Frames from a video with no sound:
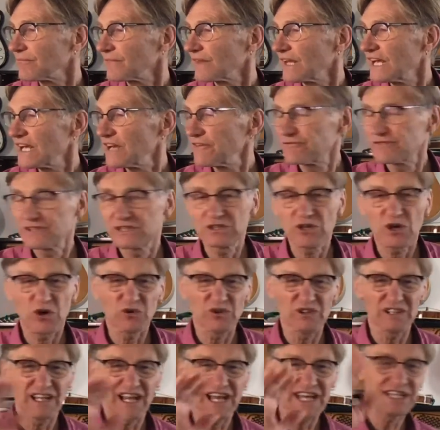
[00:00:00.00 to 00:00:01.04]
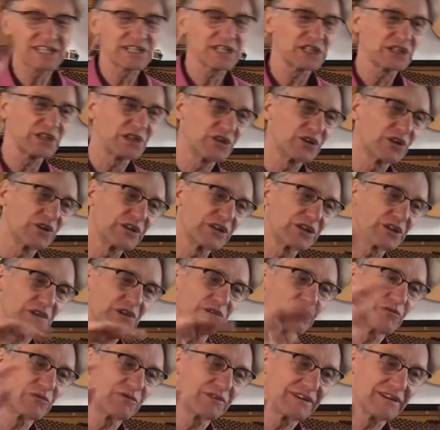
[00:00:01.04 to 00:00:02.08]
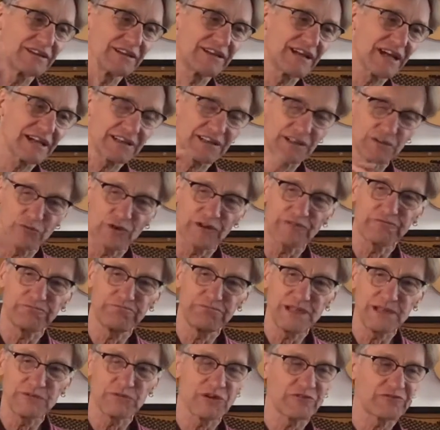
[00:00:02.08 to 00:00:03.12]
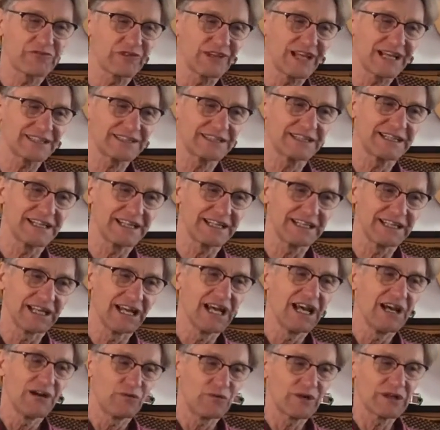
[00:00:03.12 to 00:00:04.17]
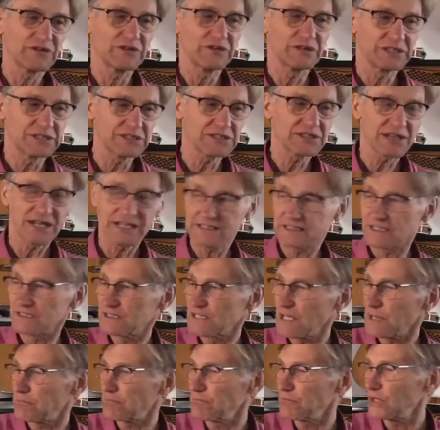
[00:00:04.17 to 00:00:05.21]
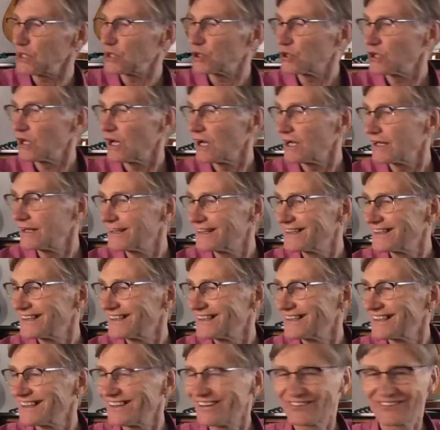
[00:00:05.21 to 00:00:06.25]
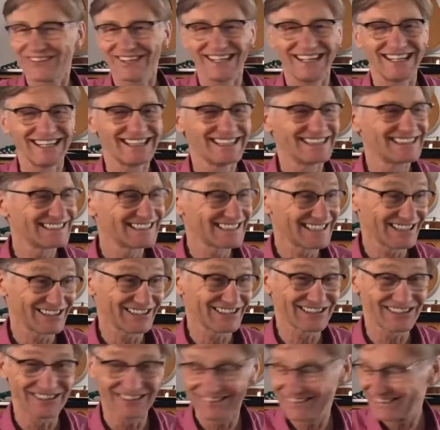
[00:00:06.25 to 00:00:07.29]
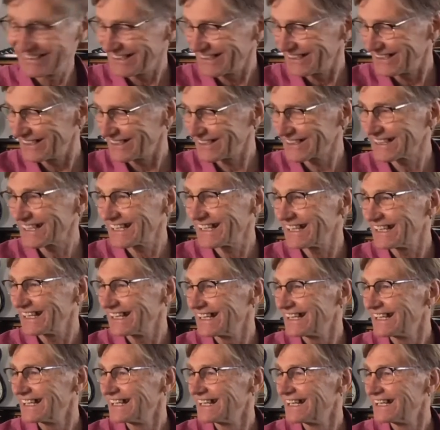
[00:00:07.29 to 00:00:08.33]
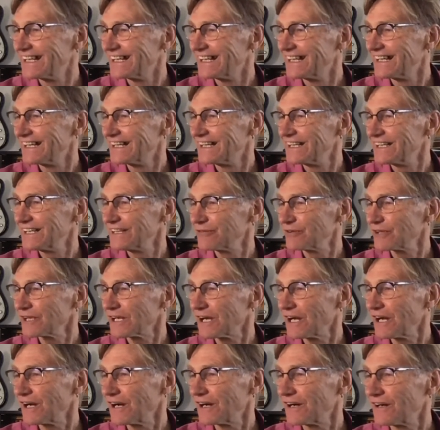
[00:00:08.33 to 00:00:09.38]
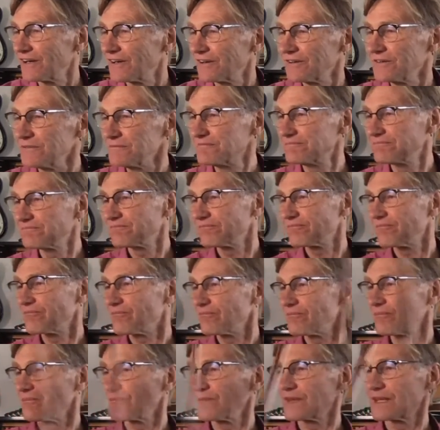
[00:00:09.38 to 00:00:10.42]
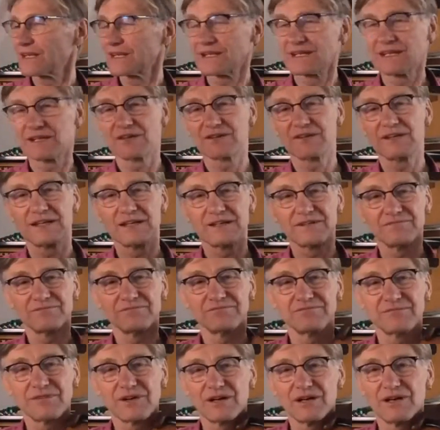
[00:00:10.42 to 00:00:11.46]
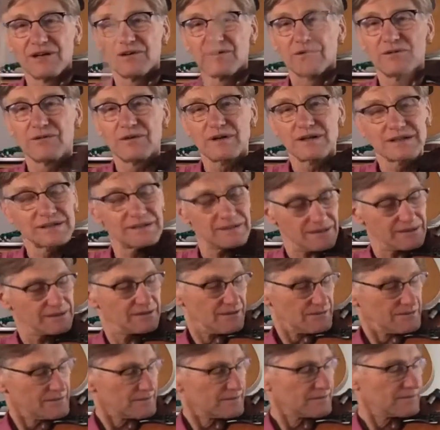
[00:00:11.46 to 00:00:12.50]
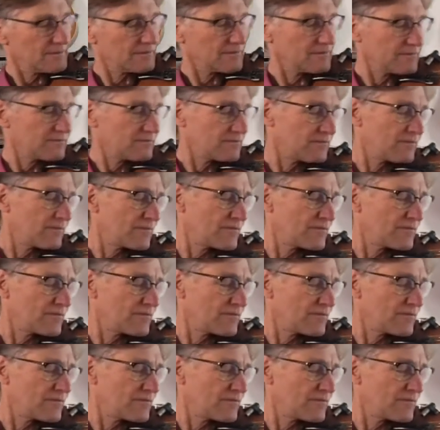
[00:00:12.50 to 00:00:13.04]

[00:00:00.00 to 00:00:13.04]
If you don't like it, that can be reflected in whether you decide to tip me or not. Okay, there you go. Okay, here we go. 1, 2, 3, 4. 1, 2, 3.